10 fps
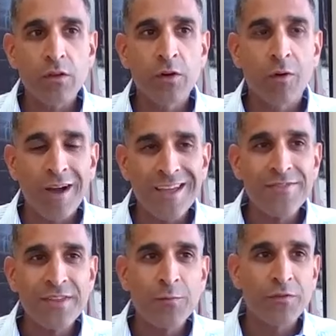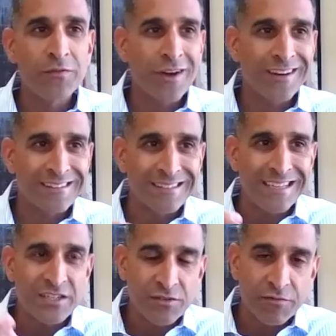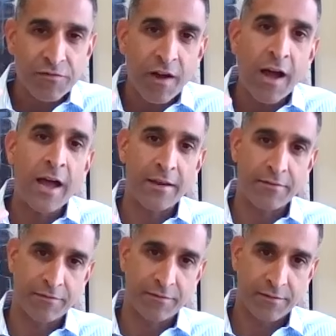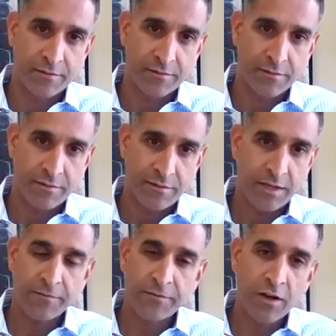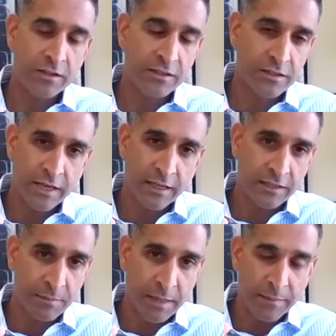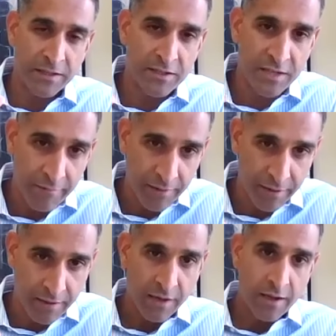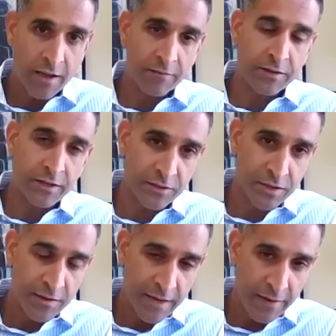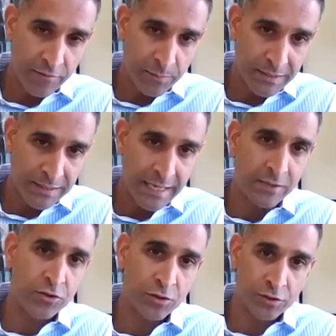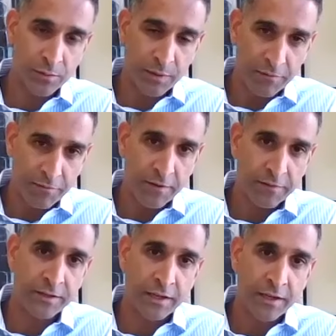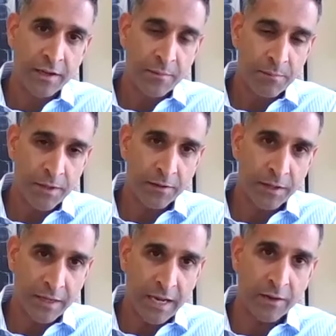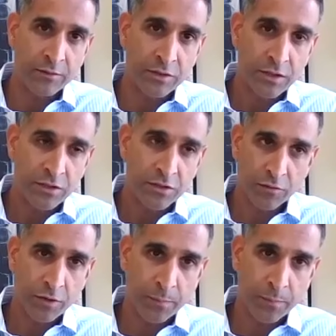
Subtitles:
you know, I think we've got at least five, if not six, maybe seven of these that have the potential to be 50 million ounce silver